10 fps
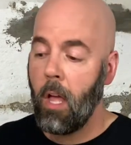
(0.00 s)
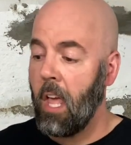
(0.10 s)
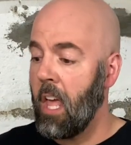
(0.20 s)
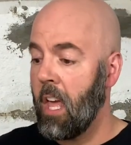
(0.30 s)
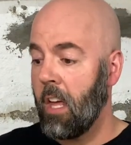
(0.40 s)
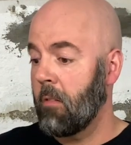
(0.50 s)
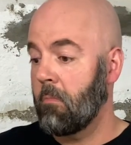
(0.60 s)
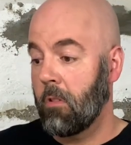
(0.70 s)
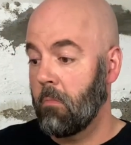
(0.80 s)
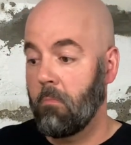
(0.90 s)

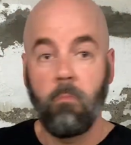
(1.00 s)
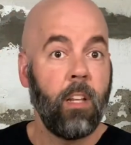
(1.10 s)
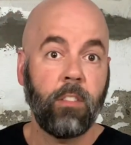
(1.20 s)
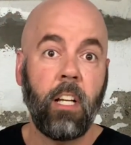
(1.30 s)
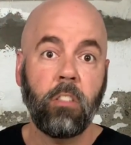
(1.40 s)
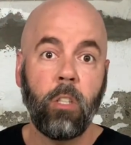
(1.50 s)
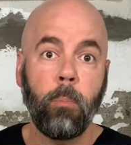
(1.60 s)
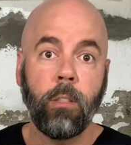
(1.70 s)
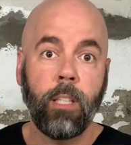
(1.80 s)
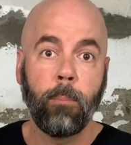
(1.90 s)
And that's a nice little
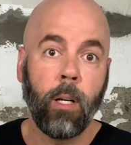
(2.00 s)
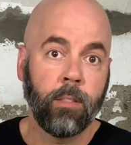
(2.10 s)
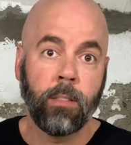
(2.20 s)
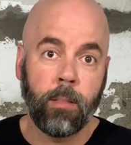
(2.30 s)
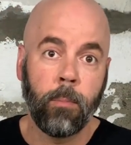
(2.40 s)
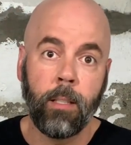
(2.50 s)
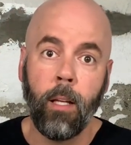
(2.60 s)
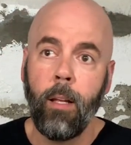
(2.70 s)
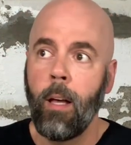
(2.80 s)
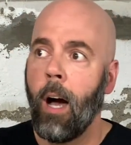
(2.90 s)
birthday present to me.
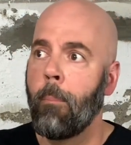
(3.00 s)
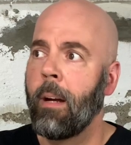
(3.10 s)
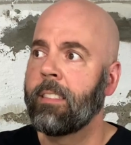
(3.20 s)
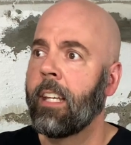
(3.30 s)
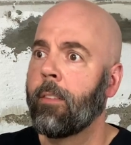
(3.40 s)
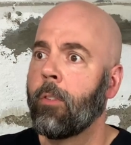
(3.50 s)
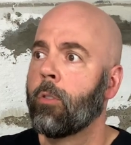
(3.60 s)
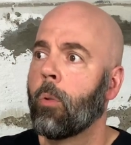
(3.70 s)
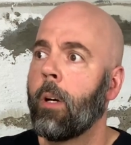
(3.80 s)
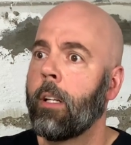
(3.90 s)
Might take
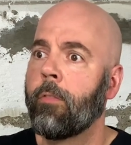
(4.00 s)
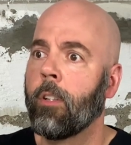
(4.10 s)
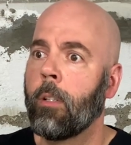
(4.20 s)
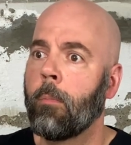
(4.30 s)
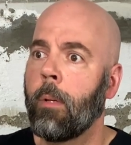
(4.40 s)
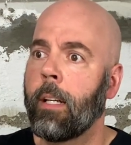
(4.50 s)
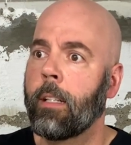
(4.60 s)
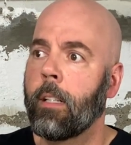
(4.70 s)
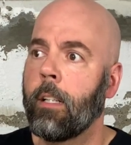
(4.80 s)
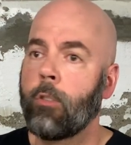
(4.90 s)
views away from
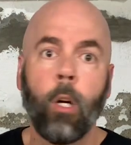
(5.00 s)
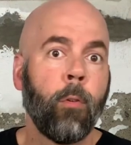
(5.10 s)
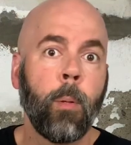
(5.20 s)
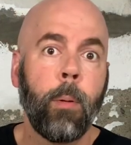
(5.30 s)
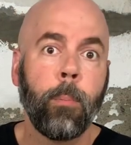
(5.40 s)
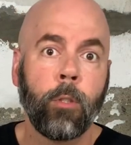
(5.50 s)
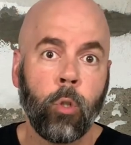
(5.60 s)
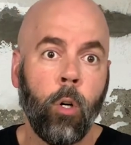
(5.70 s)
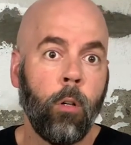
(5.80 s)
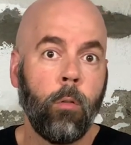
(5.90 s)
like Joe from the Beer
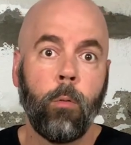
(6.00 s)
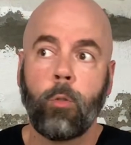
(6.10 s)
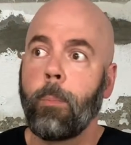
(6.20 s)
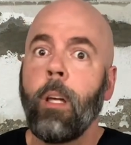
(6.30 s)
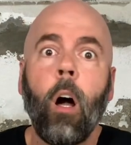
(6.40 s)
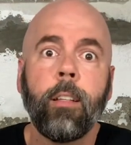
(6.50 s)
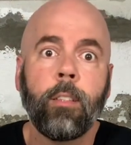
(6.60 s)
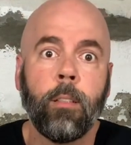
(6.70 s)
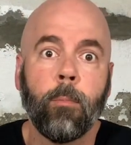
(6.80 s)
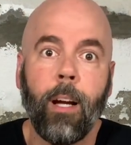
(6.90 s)
Patrol, which would be
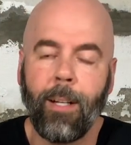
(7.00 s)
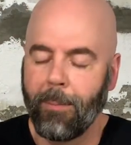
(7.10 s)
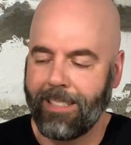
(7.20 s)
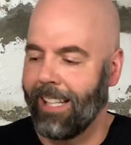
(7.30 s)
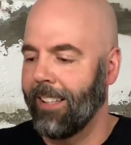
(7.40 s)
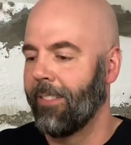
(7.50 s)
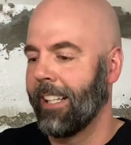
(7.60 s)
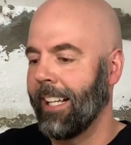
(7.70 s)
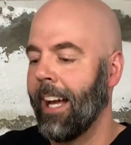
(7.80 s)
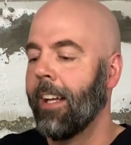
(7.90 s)
awesome, right? No, I'm just kidding. I love
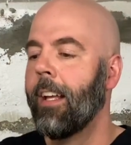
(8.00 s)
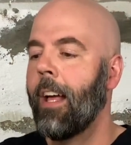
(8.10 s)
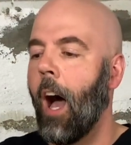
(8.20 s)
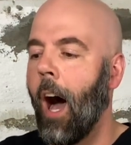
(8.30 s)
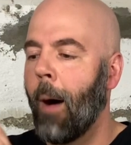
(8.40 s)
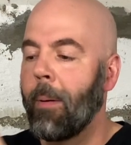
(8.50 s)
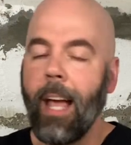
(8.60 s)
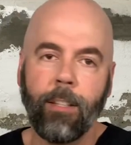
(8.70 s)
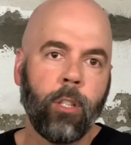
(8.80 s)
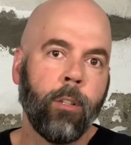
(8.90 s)
that guy. But
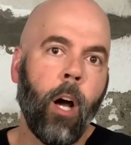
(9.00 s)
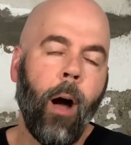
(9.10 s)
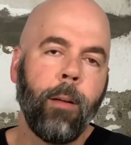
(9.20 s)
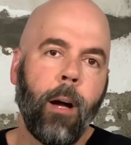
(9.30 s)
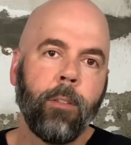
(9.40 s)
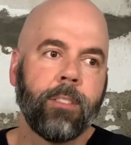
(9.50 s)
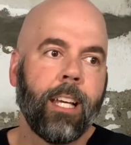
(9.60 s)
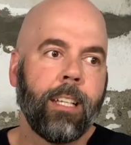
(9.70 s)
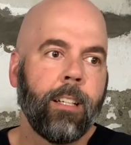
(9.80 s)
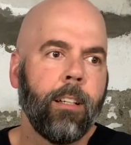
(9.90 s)
yeah, so no, I was
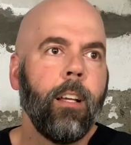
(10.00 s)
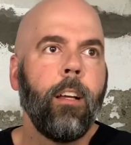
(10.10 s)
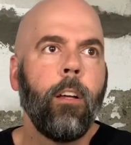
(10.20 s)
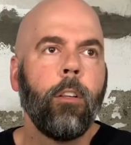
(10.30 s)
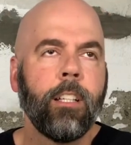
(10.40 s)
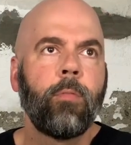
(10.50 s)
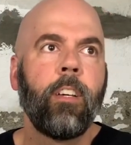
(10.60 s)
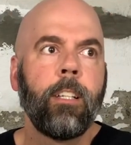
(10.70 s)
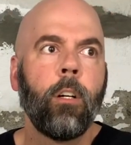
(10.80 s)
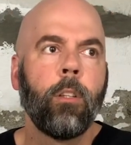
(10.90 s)
like, this
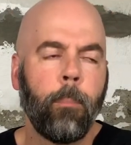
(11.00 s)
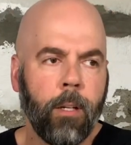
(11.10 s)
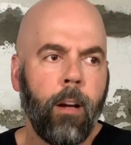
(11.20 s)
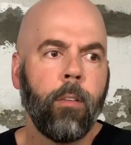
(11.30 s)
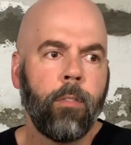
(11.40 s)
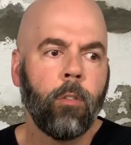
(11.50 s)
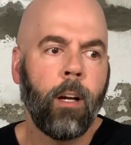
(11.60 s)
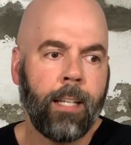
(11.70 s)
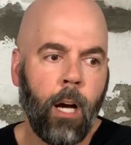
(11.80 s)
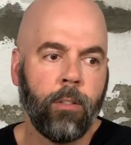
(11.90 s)
video, the beer I review
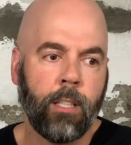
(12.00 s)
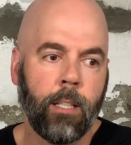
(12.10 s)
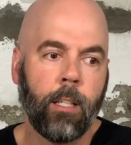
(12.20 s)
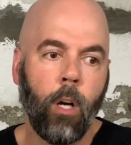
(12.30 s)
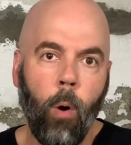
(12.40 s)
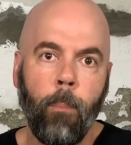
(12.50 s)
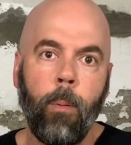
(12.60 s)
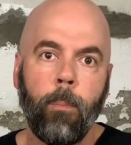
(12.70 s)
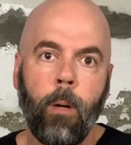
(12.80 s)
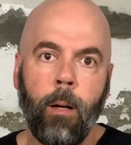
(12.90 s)
right now is going to go
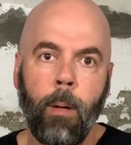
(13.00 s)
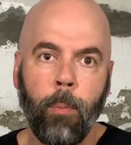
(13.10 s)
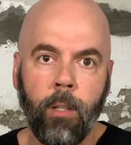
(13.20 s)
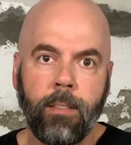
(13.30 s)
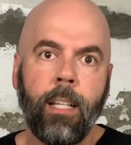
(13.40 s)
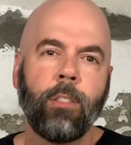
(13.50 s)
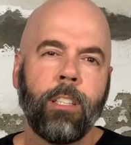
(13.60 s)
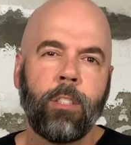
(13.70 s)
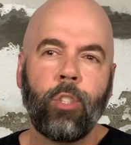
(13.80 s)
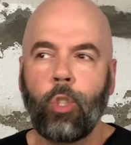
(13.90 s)
up on my birthday. So
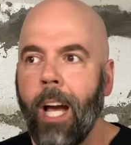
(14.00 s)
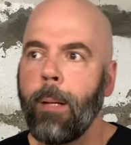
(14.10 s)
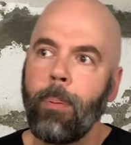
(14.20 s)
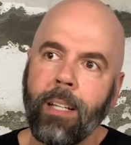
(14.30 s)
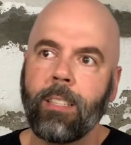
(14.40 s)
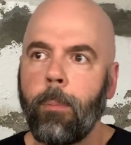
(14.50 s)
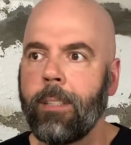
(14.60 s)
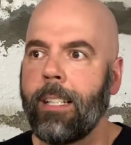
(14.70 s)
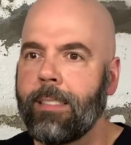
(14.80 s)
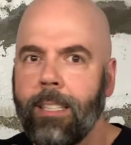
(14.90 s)
let's try to pick something
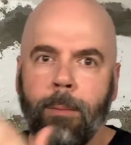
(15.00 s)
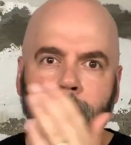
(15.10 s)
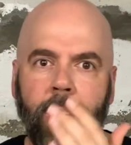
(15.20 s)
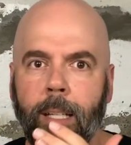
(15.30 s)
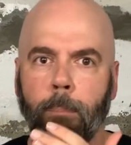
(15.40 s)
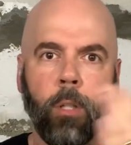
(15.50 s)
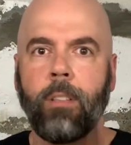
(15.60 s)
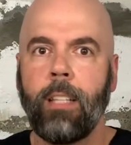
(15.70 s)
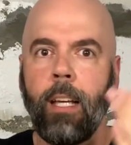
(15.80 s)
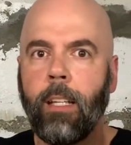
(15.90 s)
that seems like
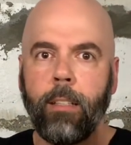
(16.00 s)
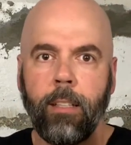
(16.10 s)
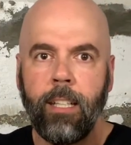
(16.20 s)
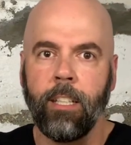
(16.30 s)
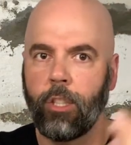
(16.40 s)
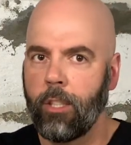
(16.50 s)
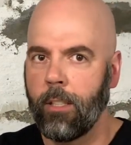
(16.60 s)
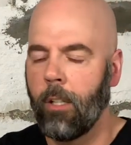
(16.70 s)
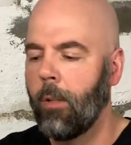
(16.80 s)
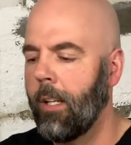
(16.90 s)
birthday-ish, you
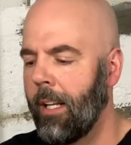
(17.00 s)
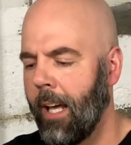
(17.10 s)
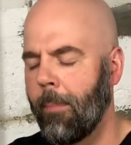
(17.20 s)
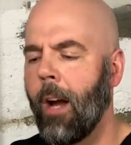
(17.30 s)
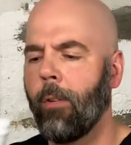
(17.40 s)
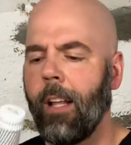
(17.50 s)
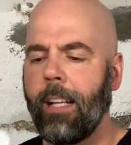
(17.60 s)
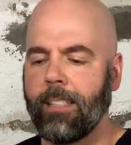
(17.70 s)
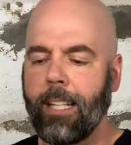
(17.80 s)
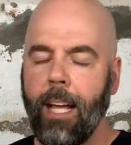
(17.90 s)
know? And I'm now
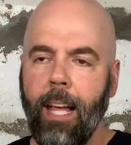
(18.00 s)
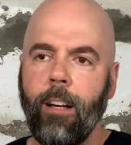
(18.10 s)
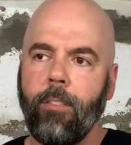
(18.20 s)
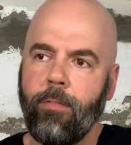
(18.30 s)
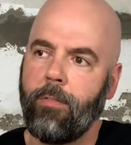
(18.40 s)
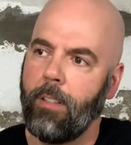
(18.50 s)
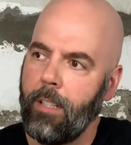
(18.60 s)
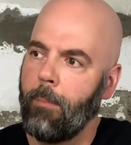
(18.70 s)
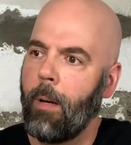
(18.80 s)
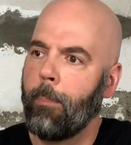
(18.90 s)
realizing I have
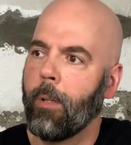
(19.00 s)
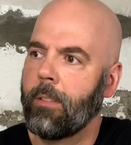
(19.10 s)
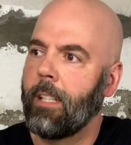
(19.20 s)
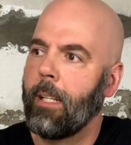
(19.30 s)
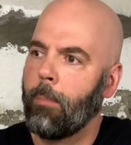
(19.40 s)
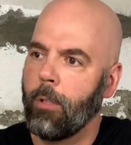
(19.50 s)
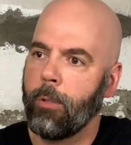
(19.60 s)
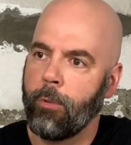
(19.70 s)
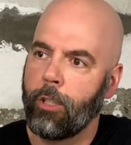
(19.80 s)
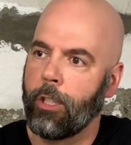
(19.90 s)
my birthday
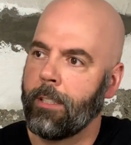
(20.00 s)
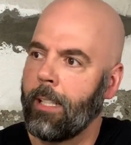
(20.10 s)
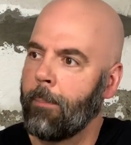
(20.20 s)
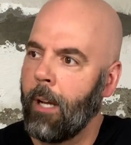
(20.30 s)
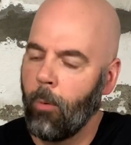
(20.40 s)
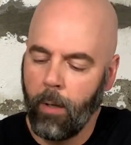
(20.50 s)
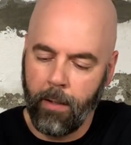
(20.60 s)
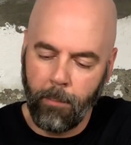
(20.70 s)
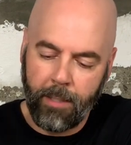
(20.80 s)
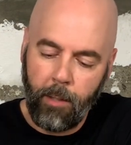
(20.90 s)
balloon shirt that I'm not
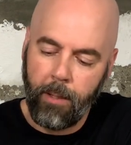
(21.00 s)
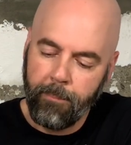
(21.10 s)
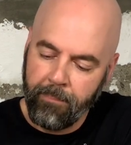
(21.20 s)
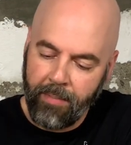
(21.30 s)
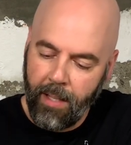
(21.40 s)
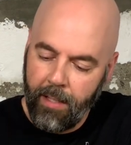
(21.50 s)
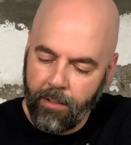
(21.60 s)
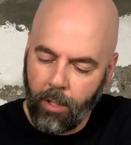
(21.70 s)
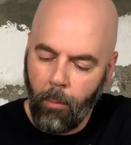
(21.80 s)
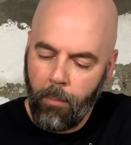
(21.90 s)
wearing. But anyway,
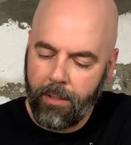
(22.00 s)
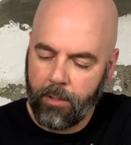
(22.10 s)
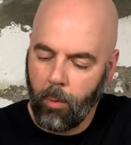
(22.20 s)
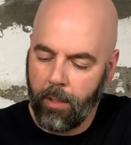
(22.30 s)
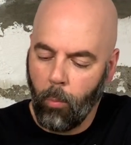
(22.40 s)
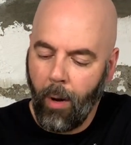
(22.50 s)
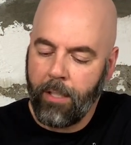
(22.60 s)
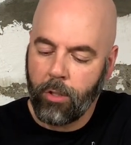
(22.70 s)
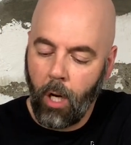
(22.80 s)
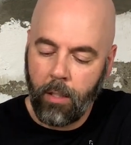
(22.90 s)
so I went with this one.
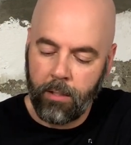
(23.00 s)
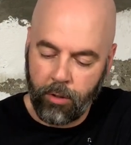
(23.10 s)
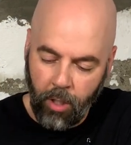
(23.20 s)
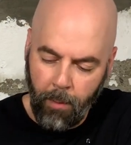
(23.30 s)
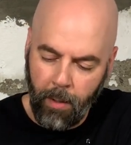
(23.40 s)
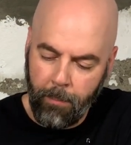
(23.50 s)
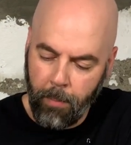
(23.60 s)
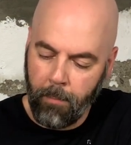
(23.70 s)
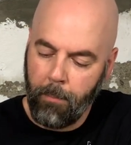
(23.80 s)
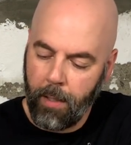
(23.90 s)
White chocolate strawberry,
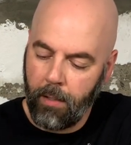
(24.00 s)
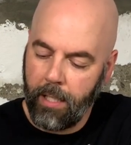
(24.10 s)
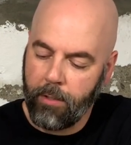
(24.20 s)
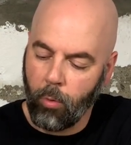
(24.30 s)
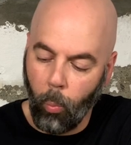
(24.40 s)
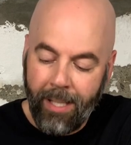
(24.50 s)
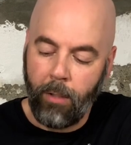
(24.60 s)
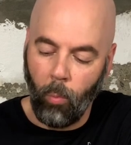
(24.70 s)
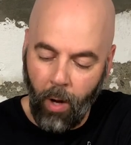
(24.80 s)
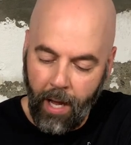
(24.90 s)
bourbon barrel-aged
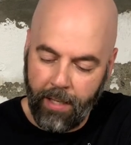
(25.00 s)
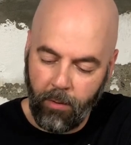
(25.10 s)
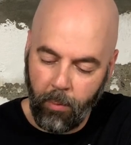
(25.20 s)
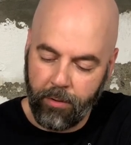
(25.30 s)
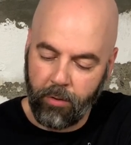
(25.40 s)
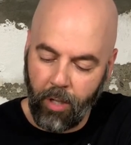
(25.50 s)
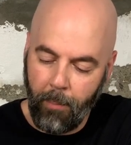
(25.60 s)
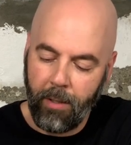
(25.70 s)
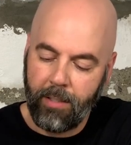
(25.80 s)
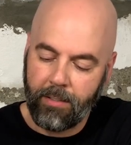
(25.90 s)
wheat wine with
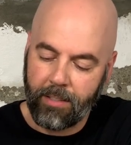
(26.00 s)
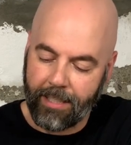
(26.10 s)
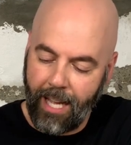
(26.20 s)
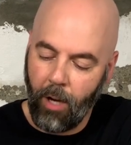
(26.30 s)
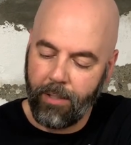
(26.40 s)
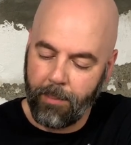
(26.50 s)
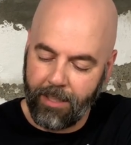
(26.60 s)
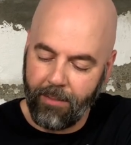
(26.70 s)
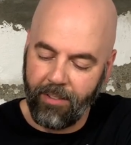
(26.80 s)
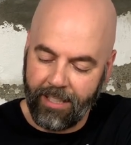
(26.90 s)
strawberries, cacao nibs,
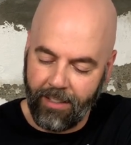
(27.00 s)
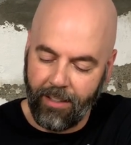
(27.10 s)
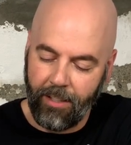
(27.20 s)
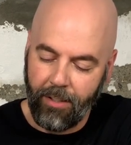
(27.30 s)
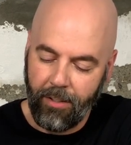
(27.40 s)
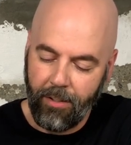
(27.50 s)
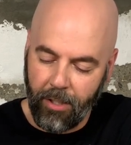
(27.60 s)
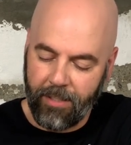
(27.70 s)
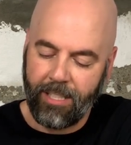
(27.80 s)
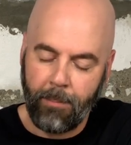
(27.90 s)
and vanilla,
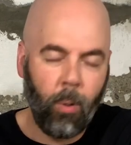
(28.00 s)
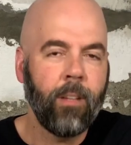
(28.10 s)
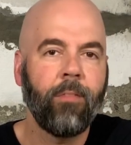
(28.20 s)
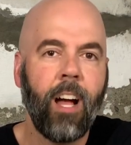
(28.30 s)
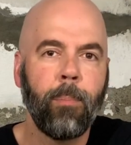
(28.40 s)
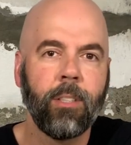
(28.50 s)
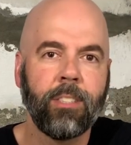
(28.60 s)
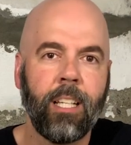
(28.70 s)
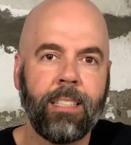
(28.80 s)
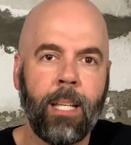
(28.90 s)
13.5%
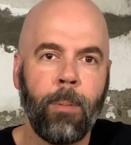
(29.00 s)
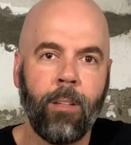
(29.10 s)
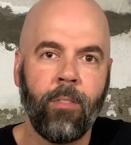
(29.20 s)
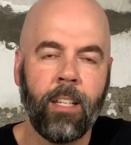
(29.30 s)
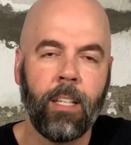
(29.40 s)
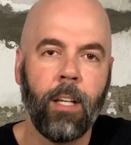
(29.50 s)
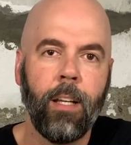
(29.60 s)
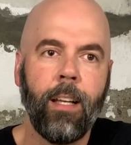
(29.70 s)
ABV.